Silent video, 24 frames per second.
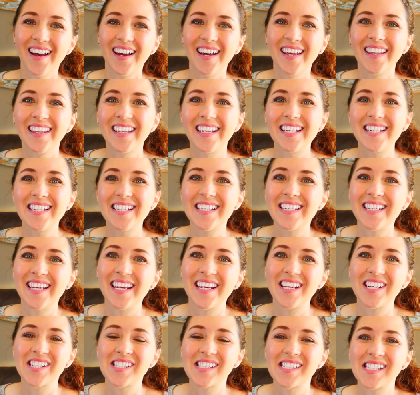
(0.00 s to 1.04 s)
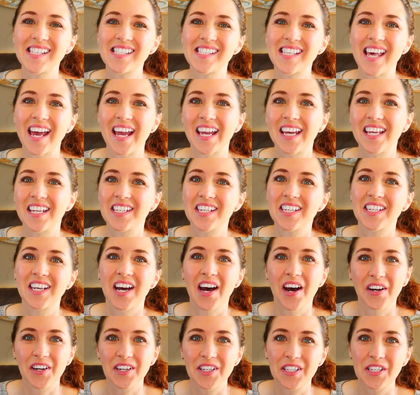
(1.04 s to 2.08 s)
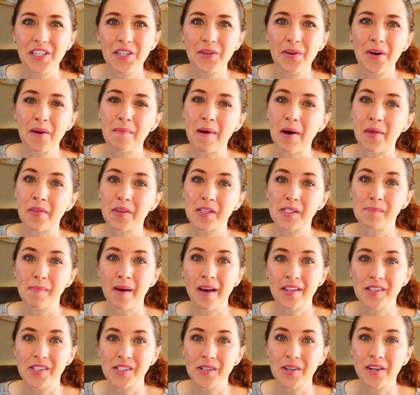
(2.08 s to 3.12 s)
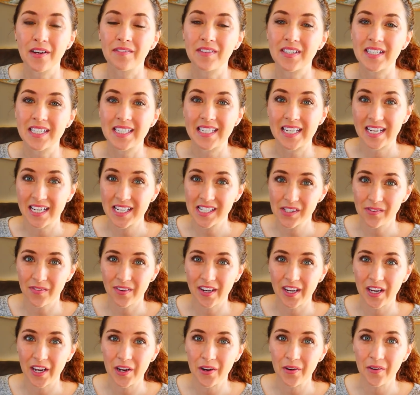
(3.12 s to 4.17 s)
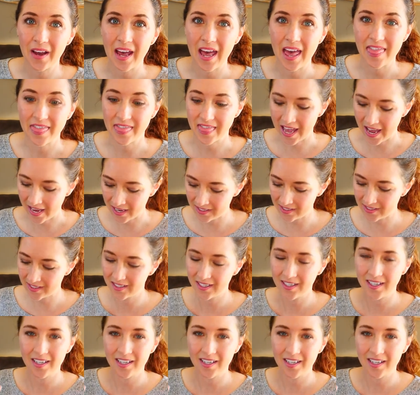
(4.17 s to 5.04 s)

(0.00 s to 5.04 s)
I'd like to take just a second to talk to you about the sponsor of today's video, and that